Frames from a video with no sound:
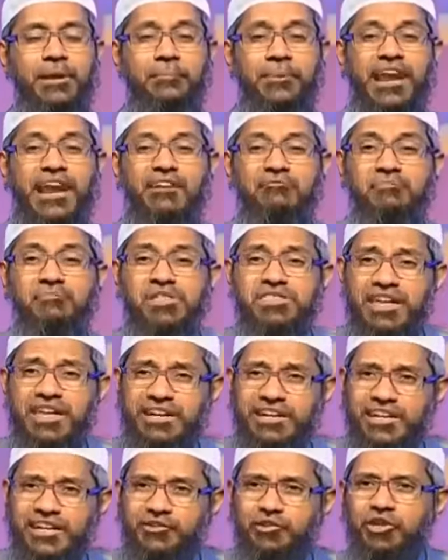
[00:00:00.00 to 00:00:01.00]
People have
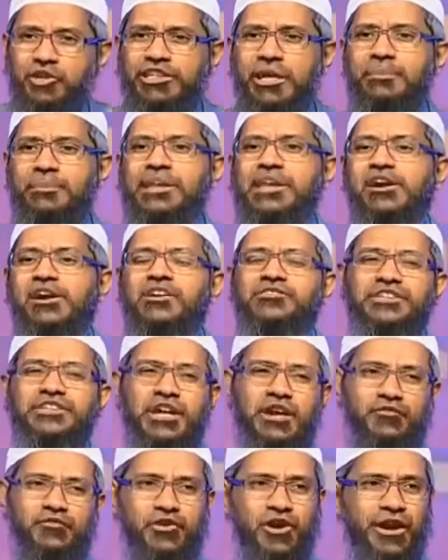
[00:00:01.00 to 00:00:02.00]
misunderstood the meaning of
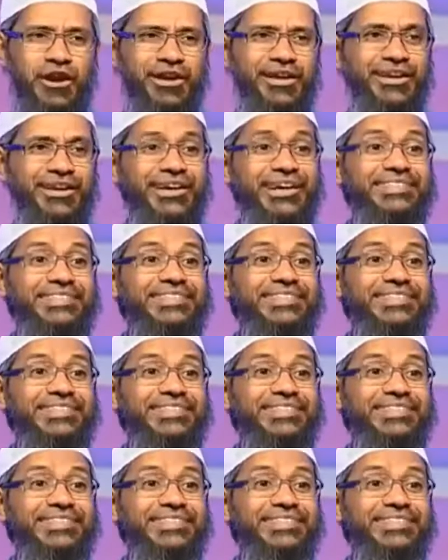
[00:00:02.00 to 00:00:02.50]
son of God.